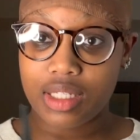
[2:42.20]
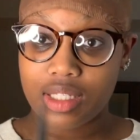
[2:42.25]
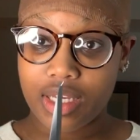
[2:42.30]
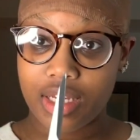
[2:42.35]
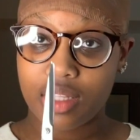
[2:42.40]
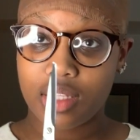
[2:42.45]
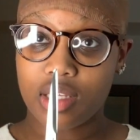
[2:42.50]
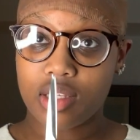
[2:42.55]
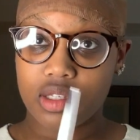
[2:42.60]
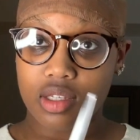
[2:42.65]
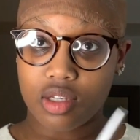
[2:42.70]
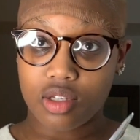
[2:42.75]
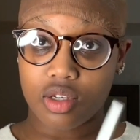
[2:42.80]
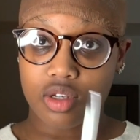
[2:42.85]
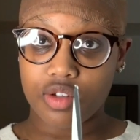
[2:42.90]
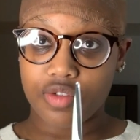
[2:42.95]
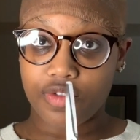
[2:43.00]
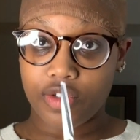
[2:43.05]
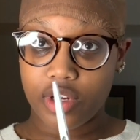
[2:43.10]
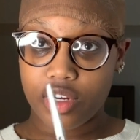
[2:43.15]
take these scissors
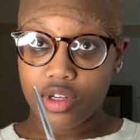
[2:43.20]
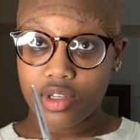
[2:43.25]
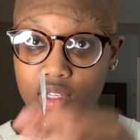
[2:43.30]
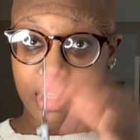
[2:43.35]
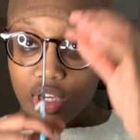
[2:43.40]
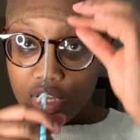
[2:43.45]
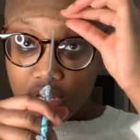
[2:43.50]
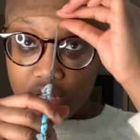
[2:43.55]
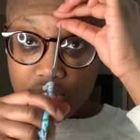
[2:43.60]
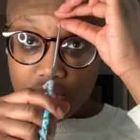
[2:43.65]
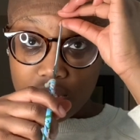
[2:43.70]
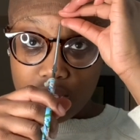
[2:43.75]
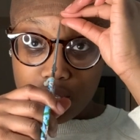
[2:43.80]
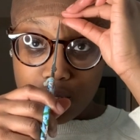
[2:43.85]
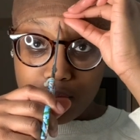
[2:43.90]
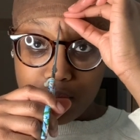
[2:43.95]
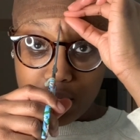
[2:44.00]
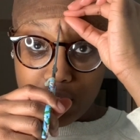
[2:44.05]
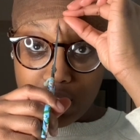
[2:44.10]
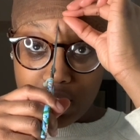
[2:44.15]
first and
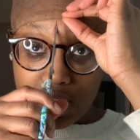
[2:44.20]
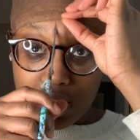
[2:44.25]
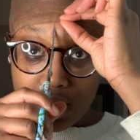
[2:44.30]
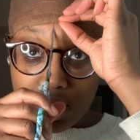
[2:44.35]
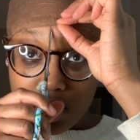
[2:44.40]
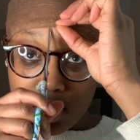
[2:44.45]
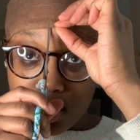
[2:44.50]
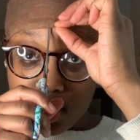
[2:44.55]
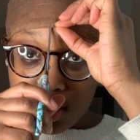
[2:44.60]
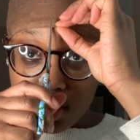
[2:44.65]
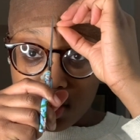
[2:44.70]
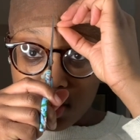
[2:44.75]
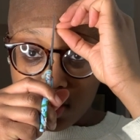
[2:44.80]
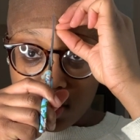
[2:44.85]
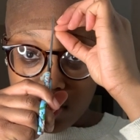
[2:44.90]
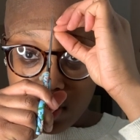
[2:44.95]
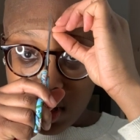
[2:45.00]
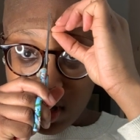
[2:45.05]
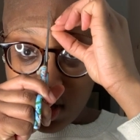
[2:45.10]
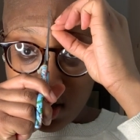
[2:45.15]
split it
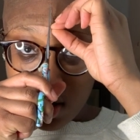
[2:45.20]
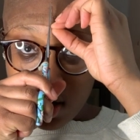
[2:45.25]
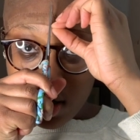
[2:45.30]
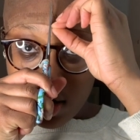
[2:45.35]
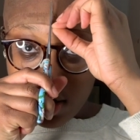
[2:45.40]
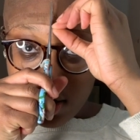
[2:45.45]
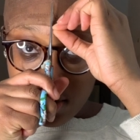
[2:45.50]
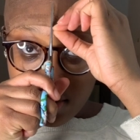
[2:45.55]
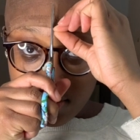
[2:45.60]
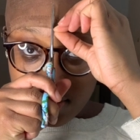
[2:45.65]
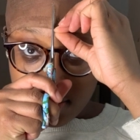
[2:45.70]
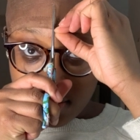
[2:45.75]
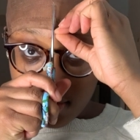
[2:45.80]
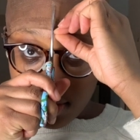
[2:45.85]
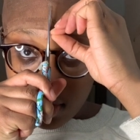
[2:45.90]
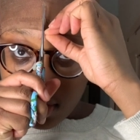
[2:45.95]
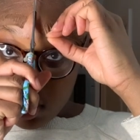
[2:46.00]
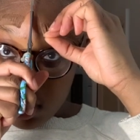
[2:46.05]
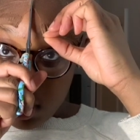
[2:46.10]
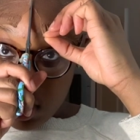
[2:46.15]
straight up, and